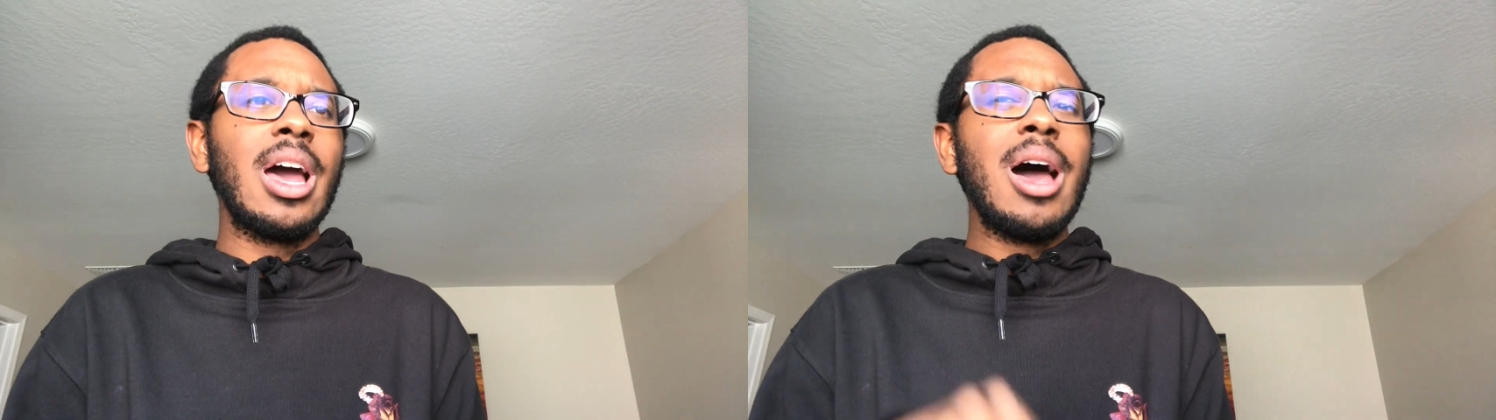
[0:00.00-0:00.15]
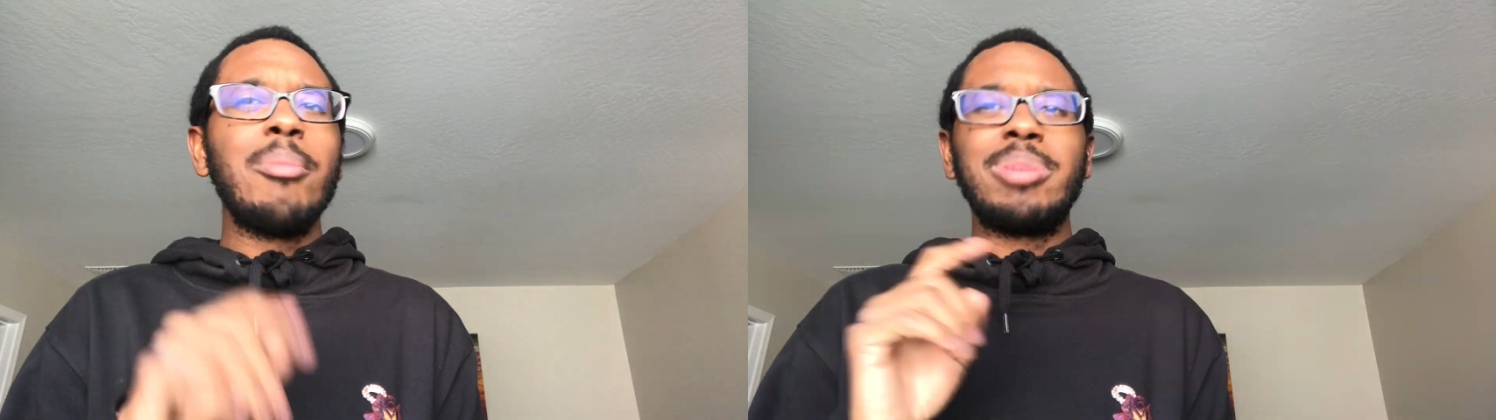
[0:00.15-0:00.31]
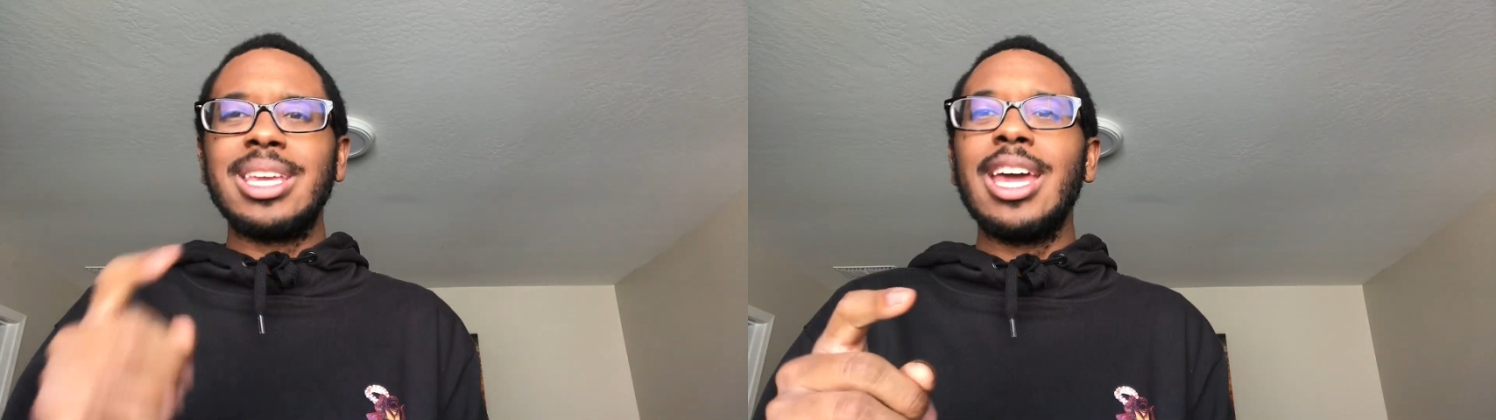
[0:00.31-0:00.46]

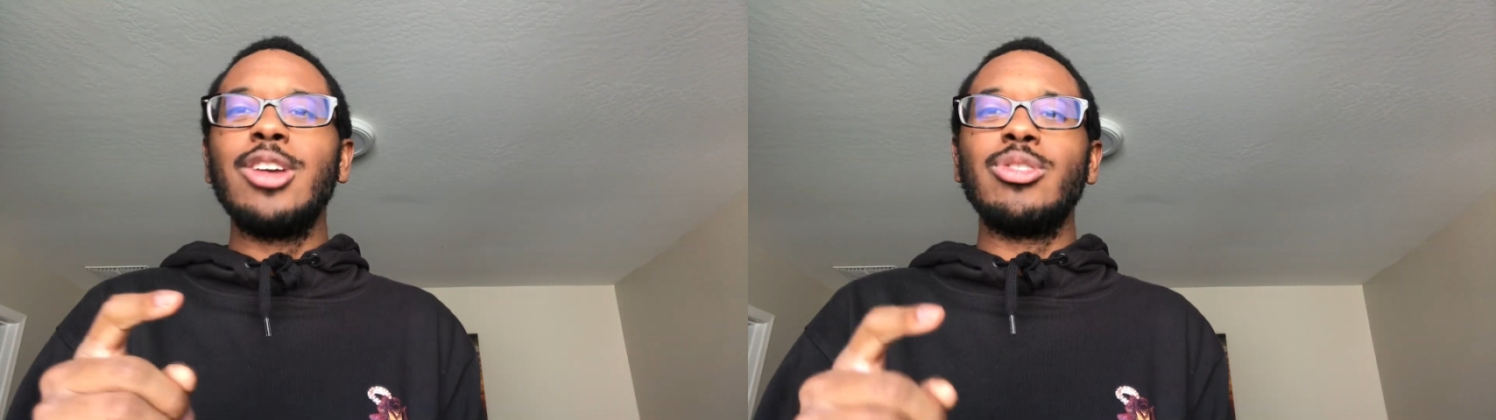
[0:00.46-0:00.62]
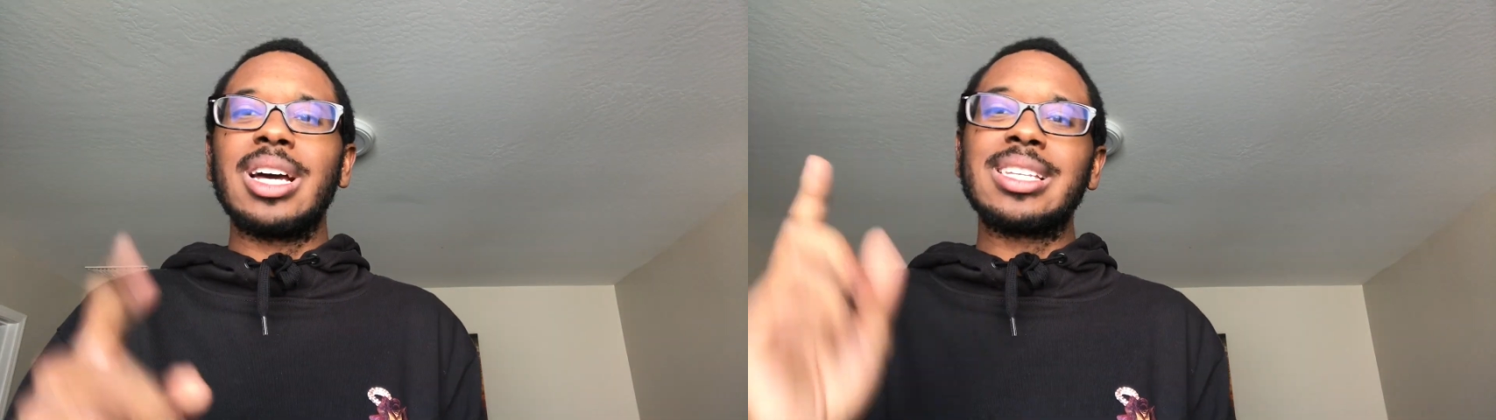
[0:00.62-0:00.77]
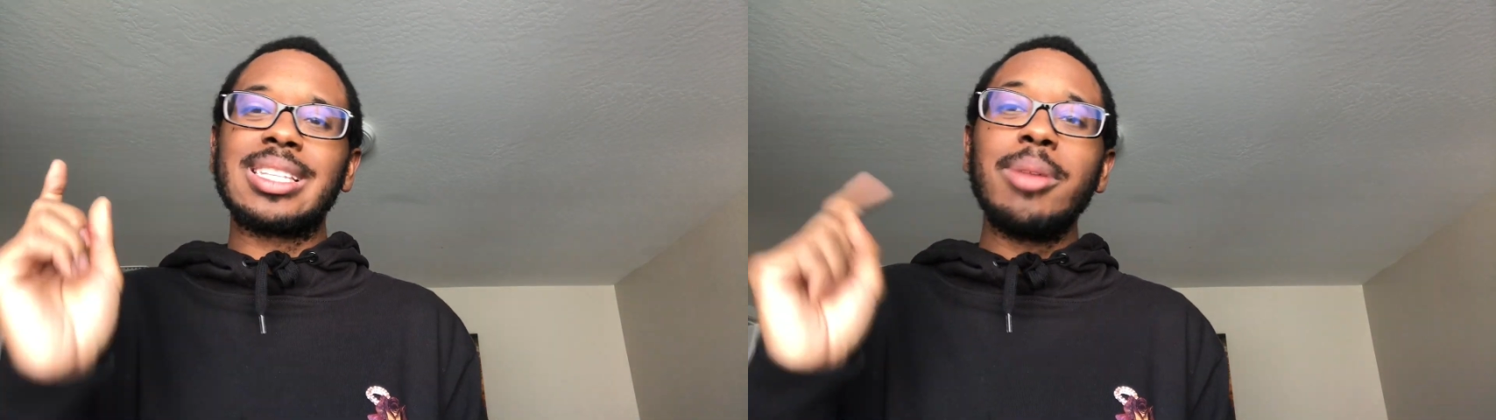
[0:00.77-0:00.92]
But yeah, you
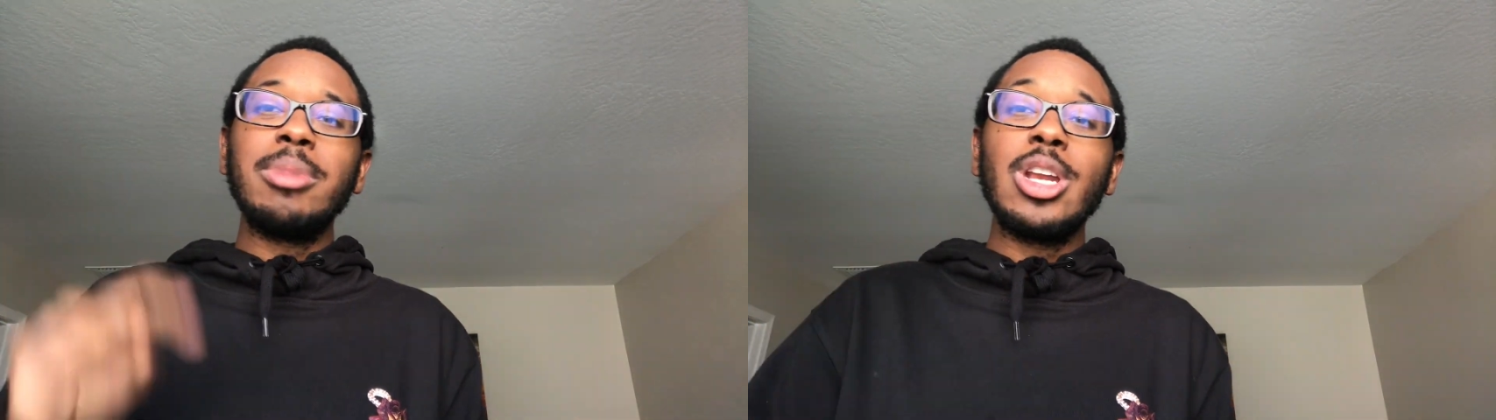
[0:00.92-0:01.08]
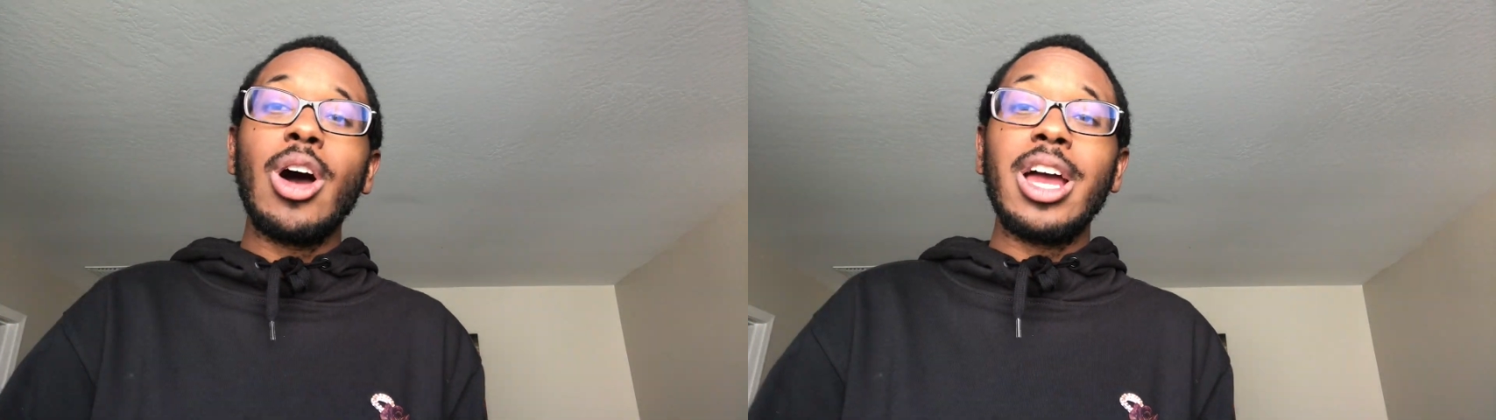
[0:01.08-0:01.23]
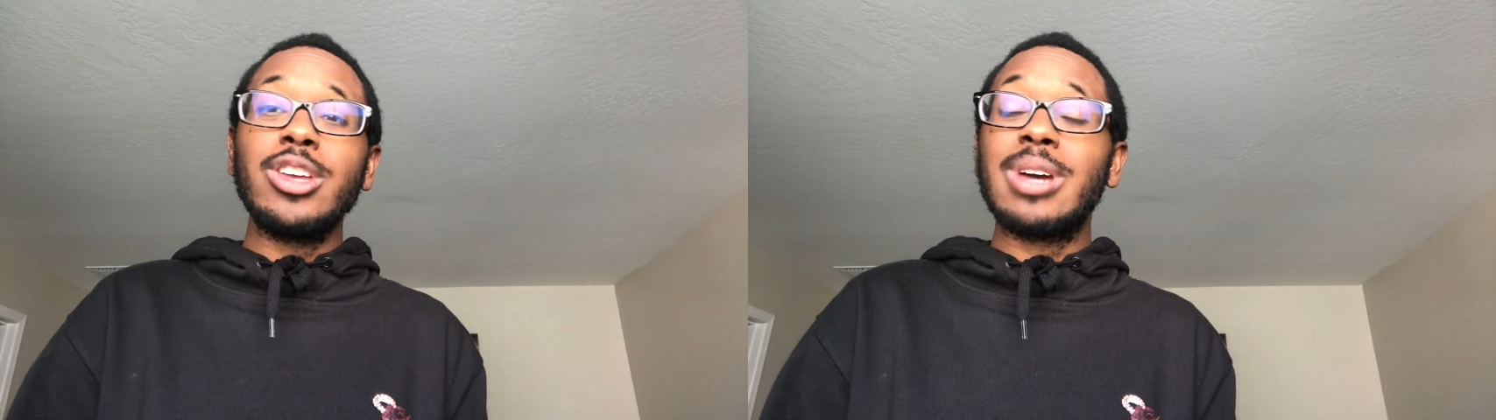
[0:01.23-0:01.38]
guys, let me
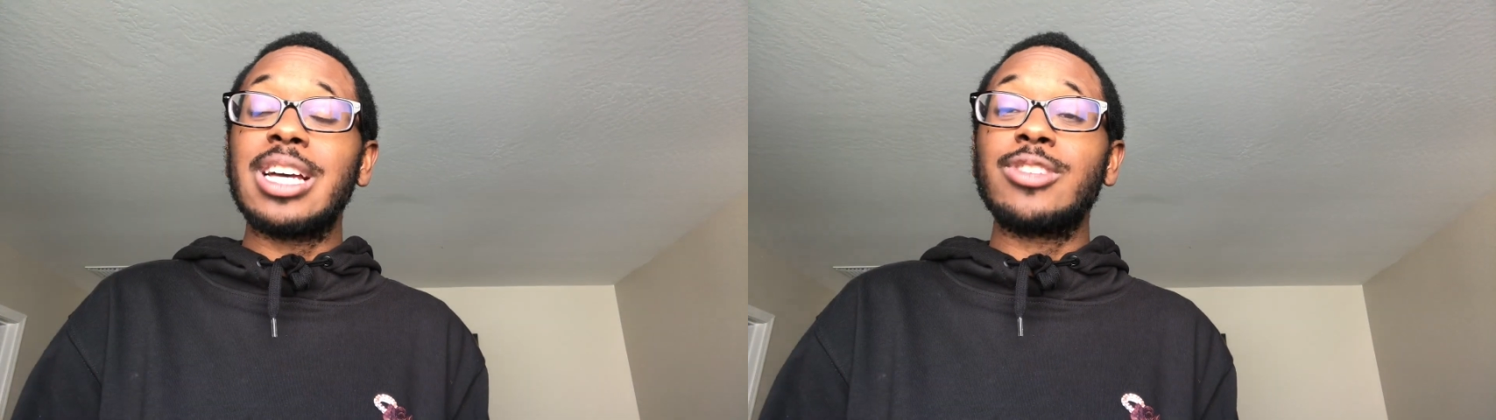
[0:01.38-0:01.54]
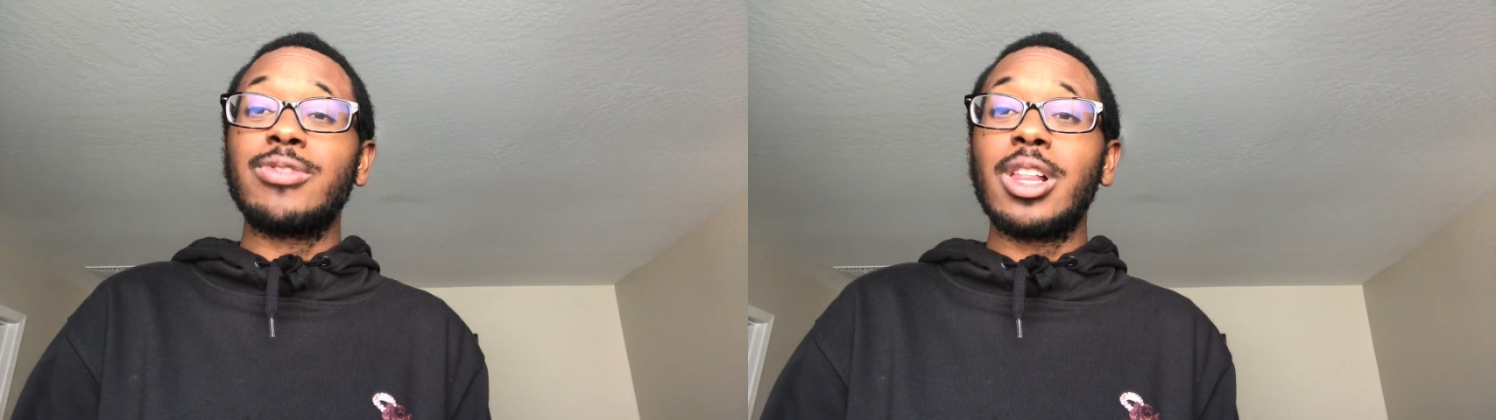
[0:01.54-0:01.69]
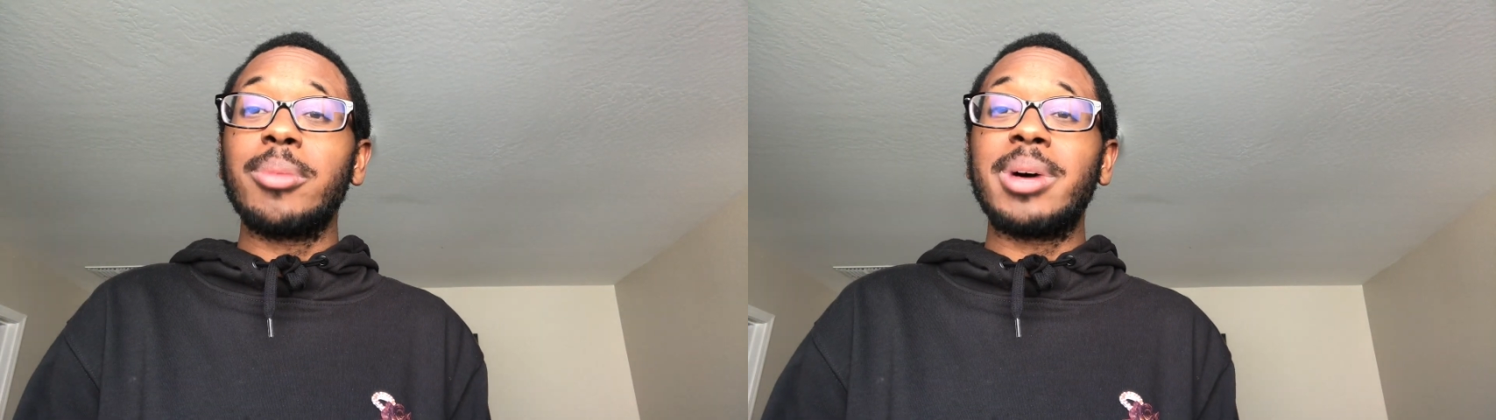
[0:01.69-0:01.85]
know how you guys
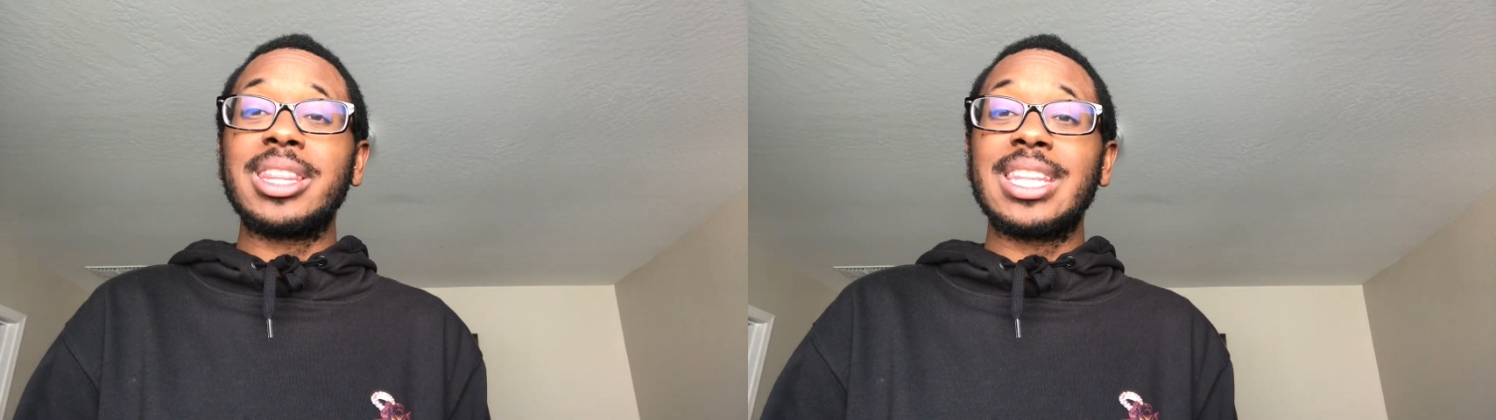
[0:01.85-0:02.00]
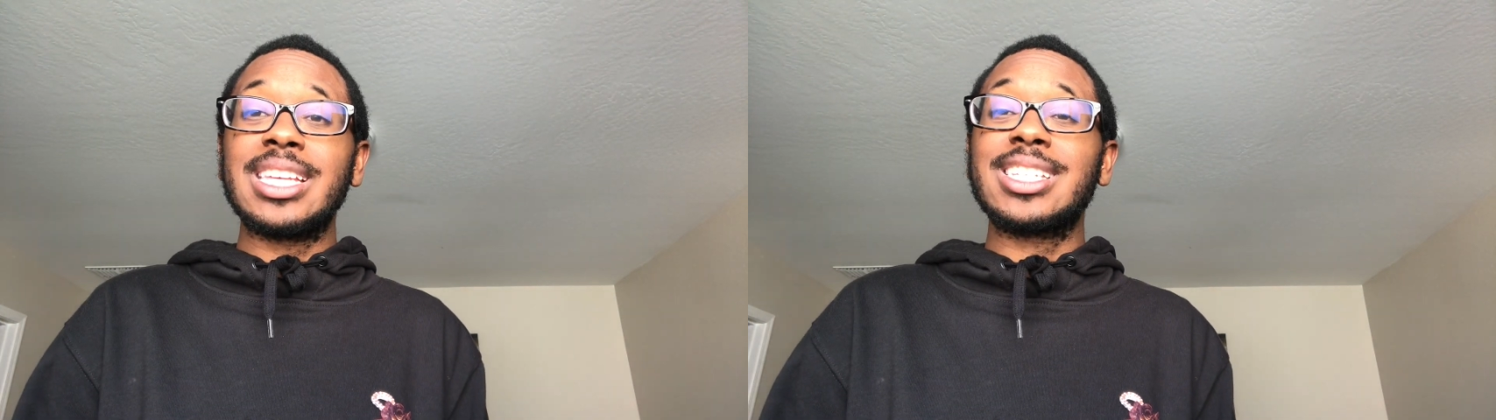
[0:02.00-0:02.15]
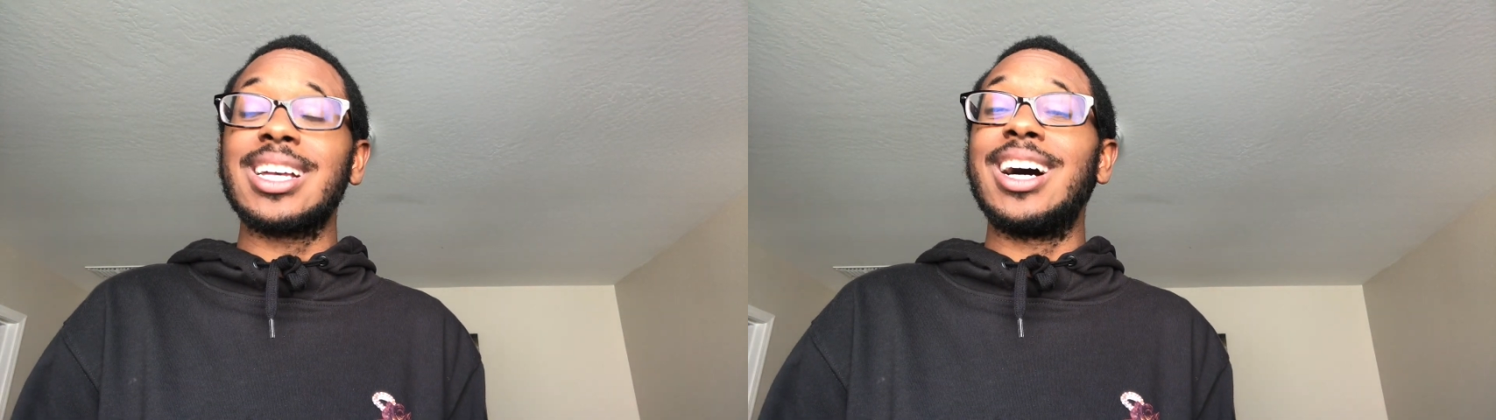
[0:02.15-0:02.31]
feel about
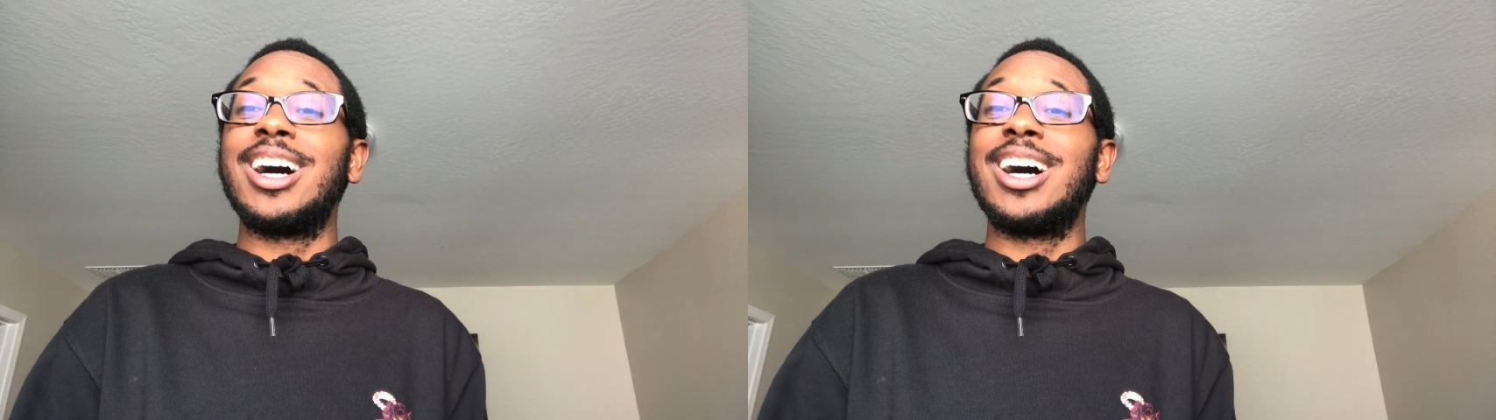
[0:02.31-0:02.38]
this